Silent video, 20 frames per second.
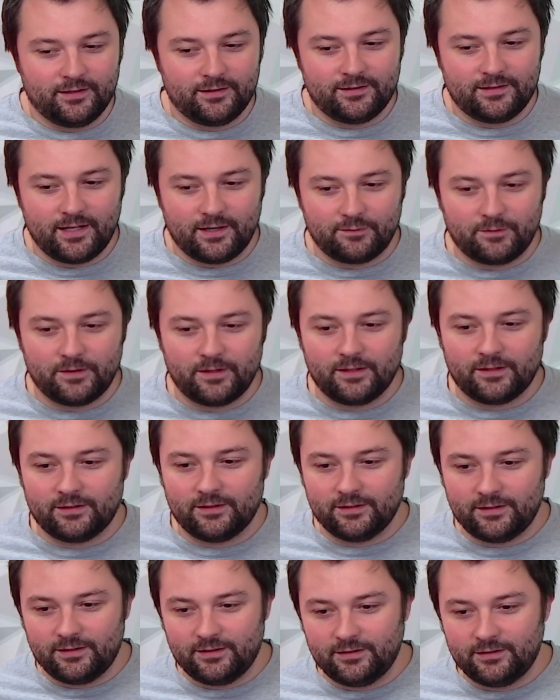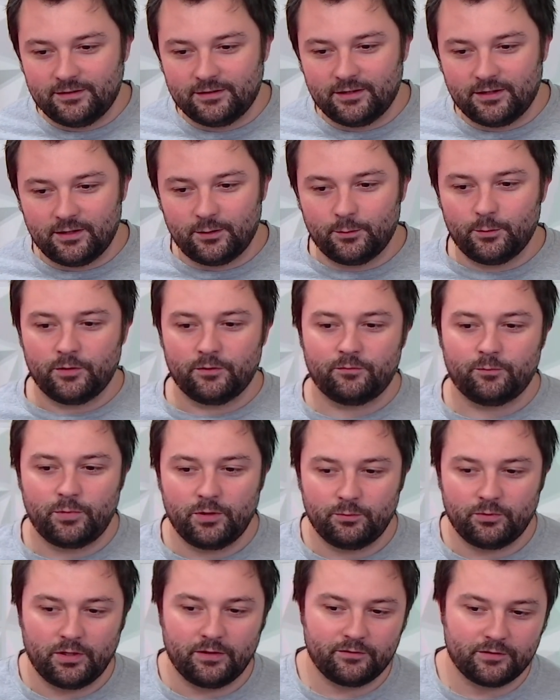definitely, if
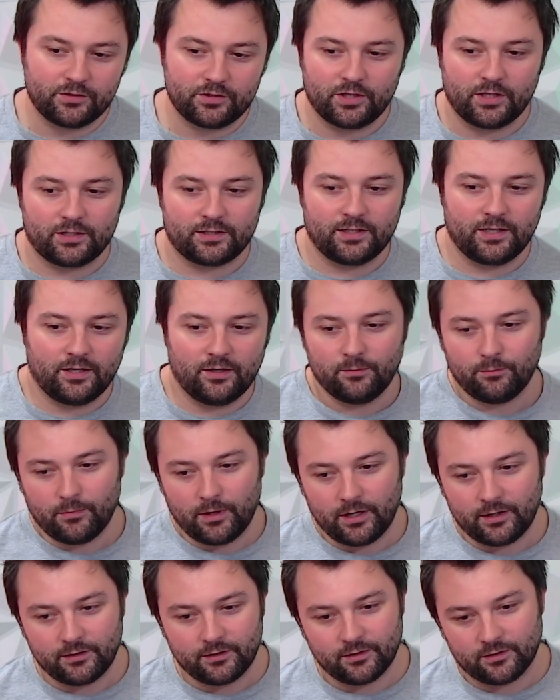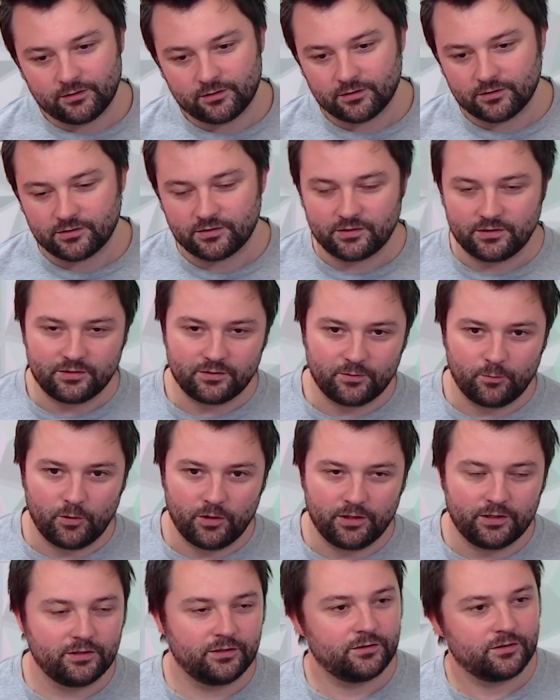people haven't checked out Mindhunter Season
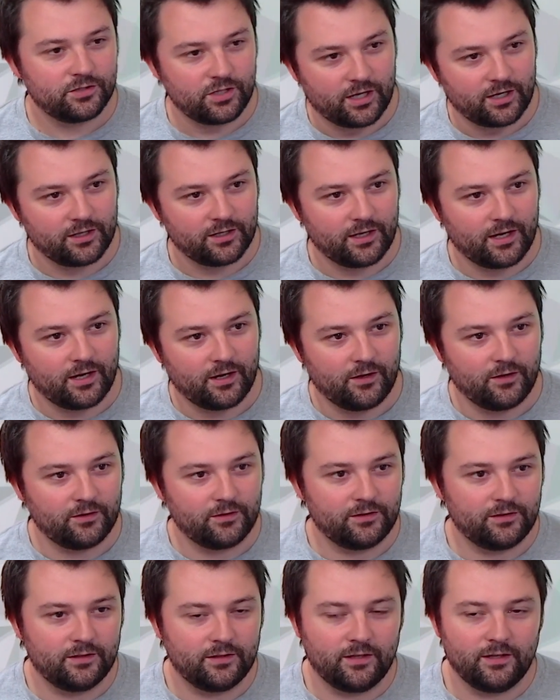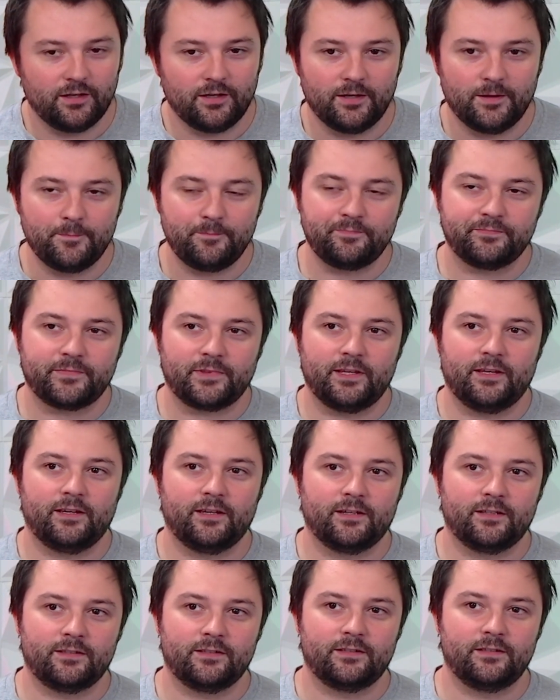1, check it out.
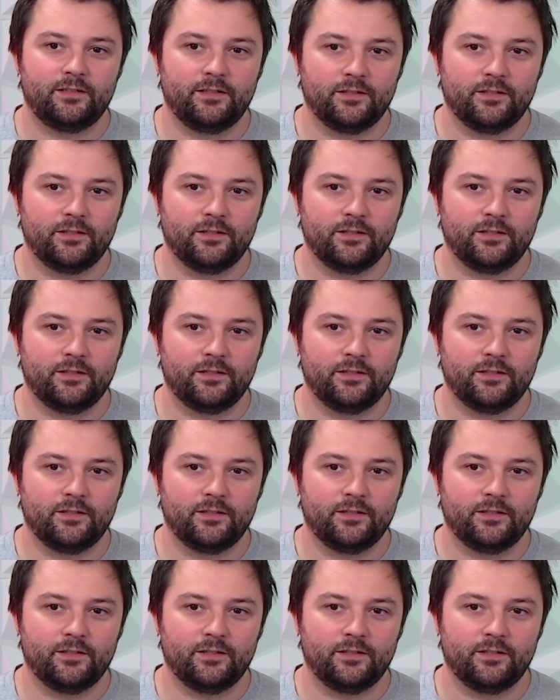And,